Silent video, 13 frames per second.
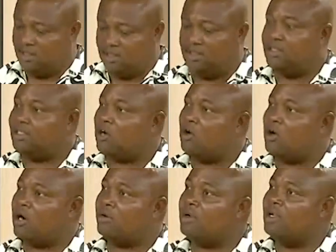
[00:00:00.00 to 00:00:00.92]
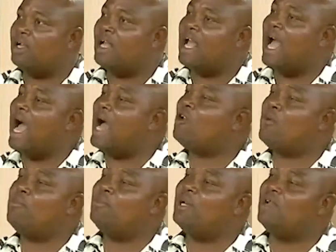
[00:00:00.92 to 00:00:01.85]
is the second round. I
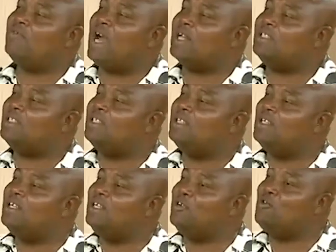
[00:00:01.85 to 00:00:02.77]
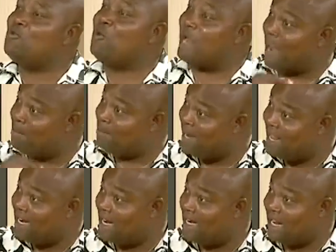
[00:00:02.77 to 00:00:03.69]
don't believe that we can
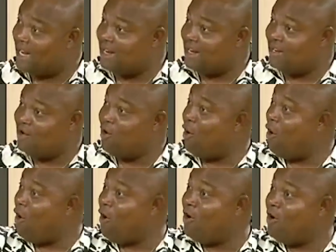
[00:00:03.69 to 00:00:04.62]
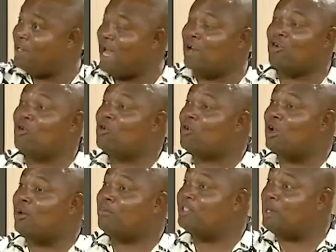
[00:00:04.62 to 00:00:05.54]
play in NL. All there are no
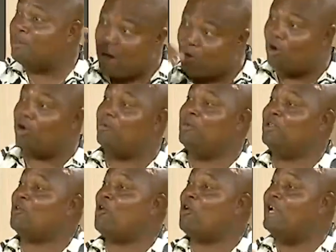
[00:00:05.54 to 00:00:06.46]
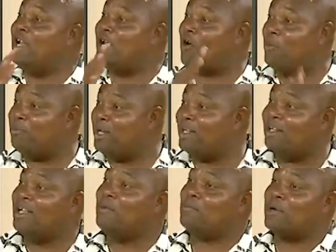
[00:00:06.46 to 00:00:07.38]
club chairman called me to lay complaint.
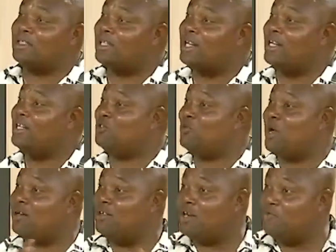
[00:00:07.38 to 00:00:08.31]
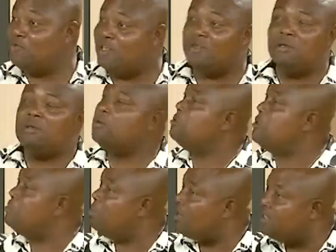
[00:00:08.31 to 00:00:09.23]
President, this one, the referee,
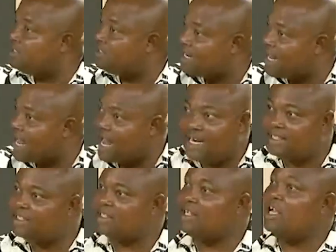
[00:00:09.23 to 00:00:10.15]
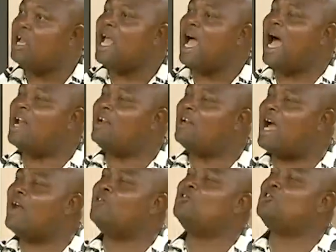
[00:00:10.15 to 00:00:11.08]
nobody said anything. Oh.
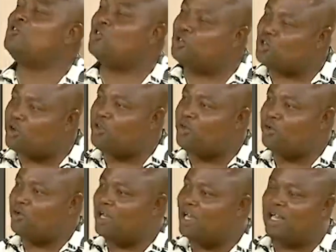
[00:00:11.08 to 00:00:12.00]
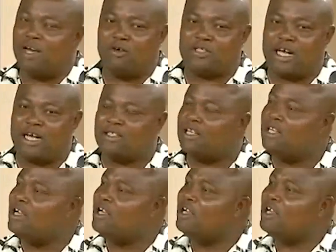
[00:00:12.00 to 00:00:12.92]
And to shock you, Osas,
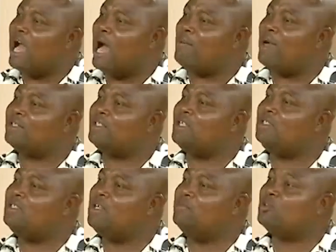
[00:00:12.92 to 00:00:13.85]
about six teams